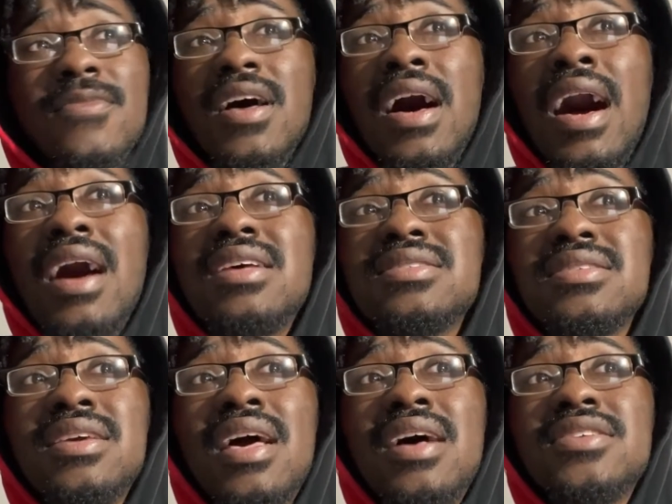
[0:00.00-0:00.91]
honestly,
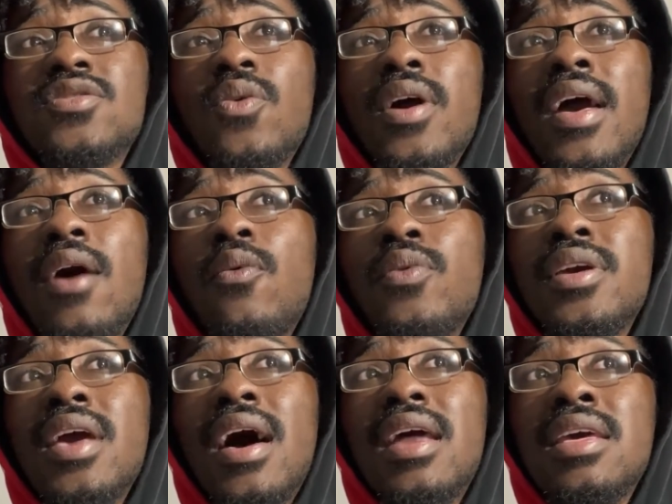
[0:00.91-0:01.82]
guys, the way how we
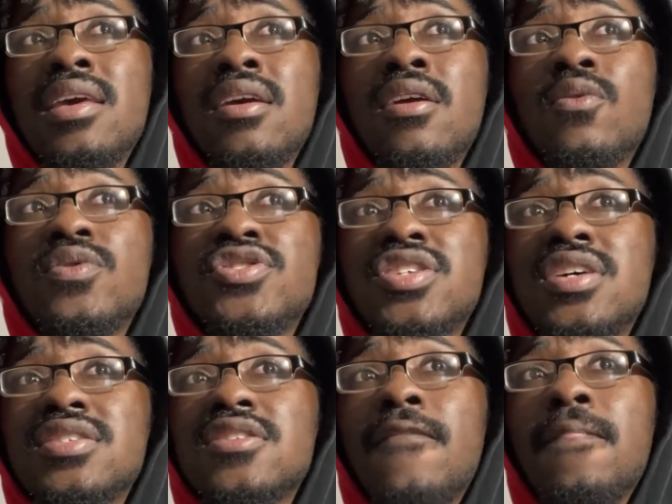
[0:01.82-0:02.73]
got here was just